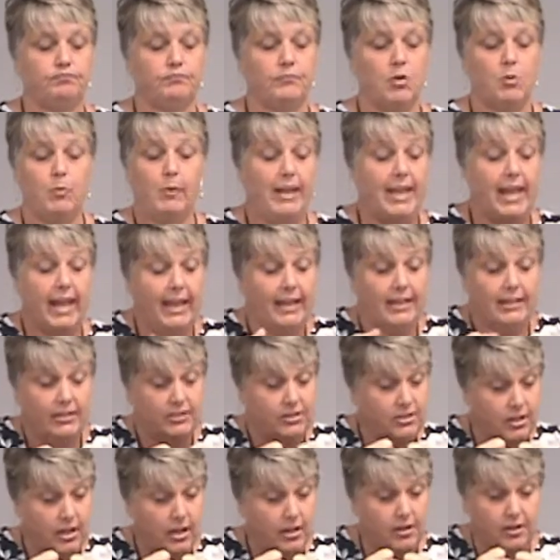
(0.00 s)
We can't
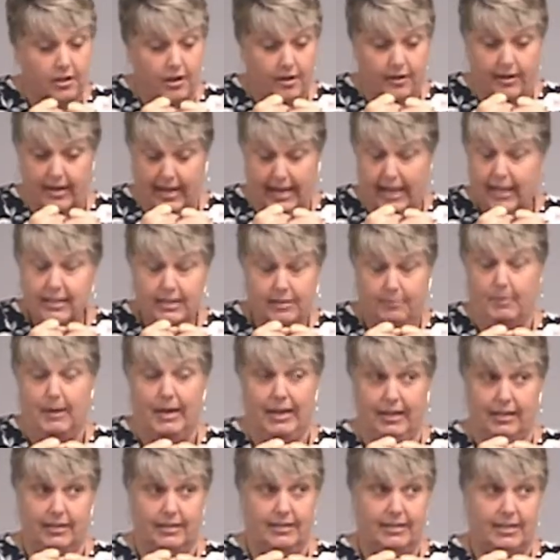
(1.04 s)
duck our heads
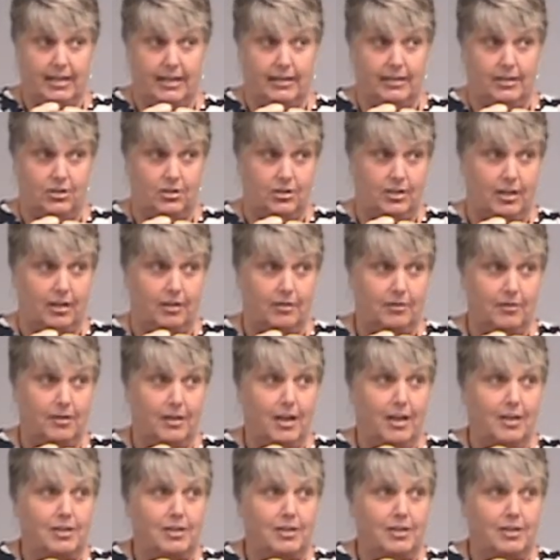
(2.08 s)
back inside the shell,